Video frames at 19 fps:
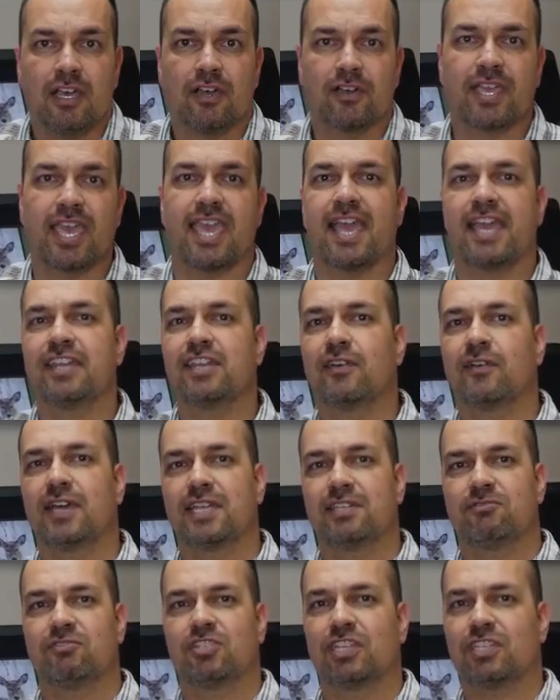Okay, I know
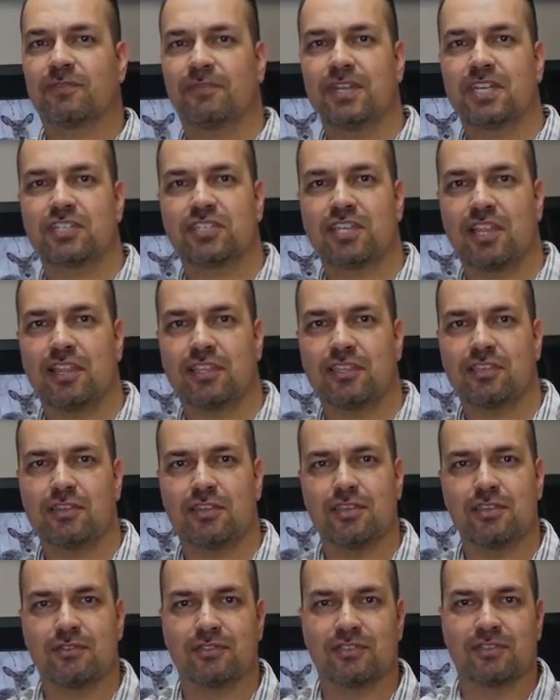I just finished telling you
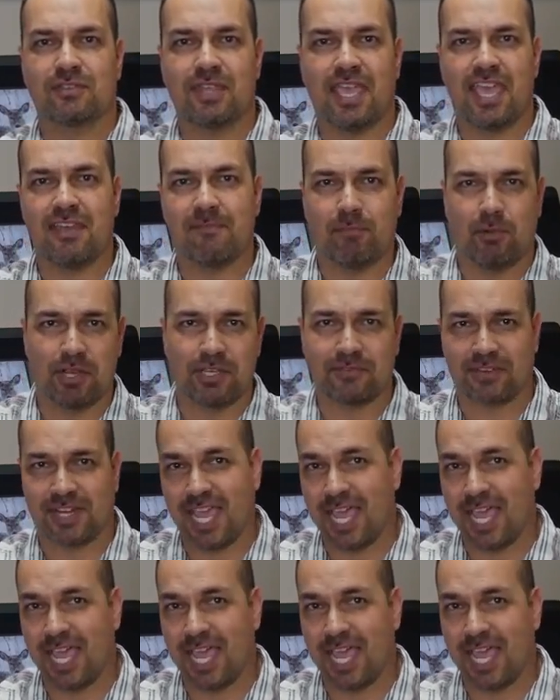to use AF points for